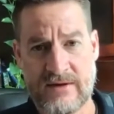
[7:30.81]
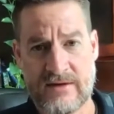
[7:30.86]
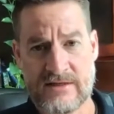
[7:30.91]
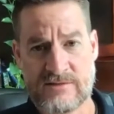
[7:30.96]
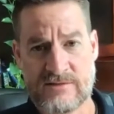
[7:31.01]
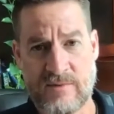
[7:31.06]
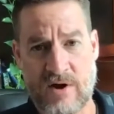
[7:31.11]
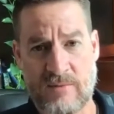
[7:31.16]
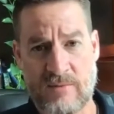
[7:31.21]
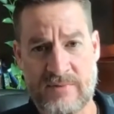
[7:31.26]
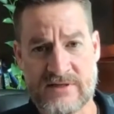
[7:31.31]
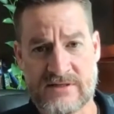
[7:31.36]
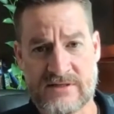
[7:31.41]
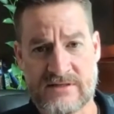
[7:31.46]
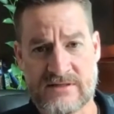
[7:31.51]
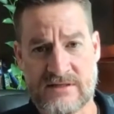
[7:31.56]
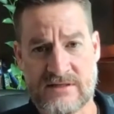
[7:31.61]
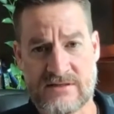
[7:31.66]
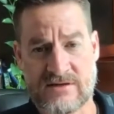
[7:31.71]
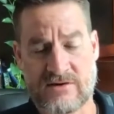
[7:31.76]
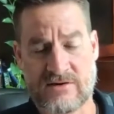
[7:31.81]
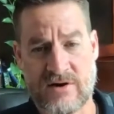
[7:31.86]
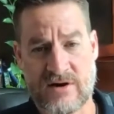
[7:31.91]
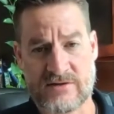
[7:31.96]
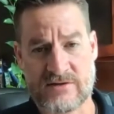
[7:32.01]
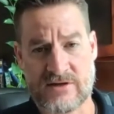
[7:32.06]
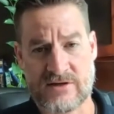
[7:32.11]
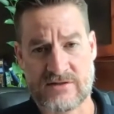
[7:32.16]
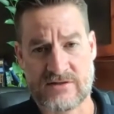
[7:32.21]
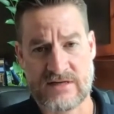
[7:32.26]
small businesses
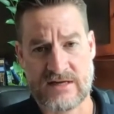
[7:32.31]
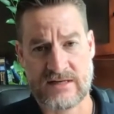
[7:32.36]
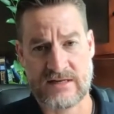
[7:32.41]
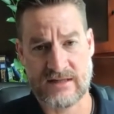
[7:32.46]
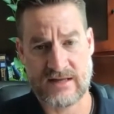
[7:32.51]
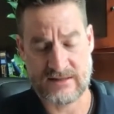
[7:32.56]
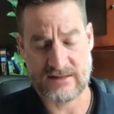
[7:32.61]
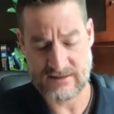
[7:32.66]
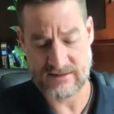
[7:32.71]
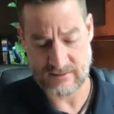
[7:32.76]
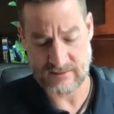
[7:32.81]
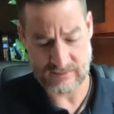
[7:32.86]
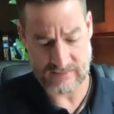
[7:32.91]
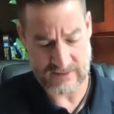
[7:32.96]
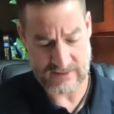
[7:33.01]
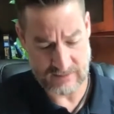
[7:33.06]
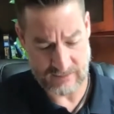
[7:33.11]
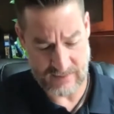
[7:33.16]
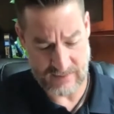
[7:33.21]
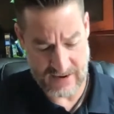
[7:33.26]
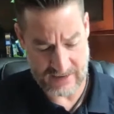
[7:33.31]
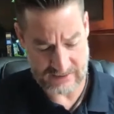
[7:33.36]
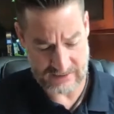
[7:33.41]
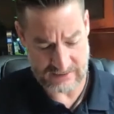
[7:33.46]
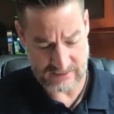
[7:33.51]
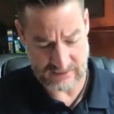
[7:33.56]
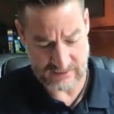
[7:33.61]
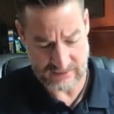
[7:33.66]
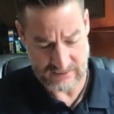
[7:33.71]
across our state and let them get back to